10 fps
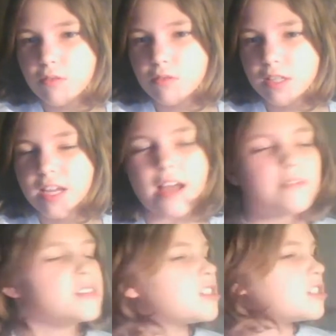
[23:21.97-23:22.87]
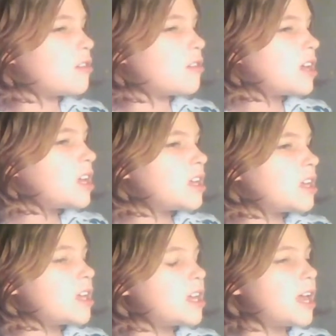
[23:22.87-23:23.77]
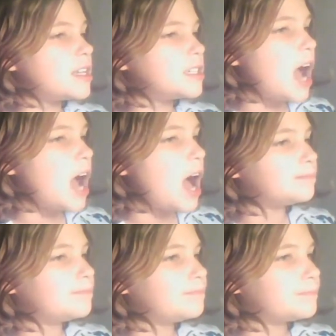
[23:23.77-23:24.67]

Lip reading: Yeah, it was a show. And then